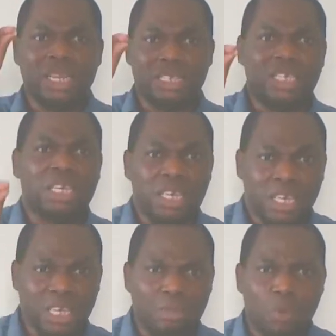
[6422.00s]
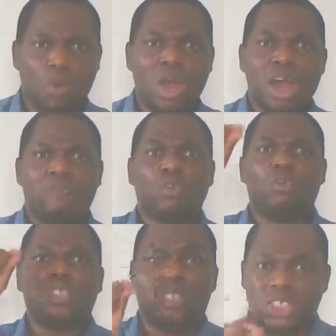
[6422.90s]
and the evil have
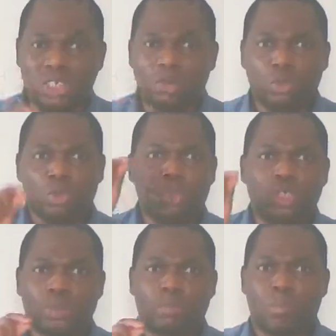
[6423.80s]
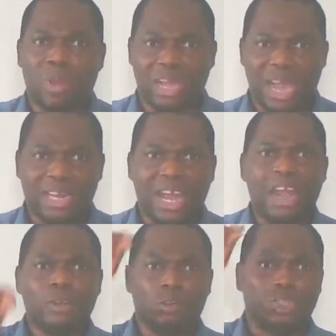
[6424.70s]
continued to use
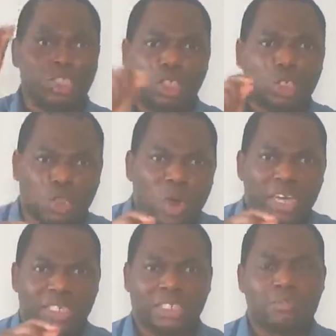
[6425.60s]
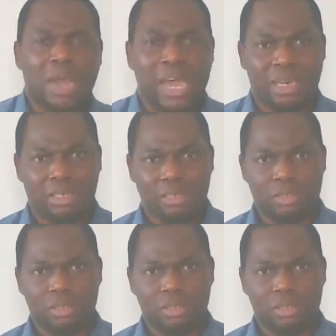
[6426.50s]
propaganda to destroy this man.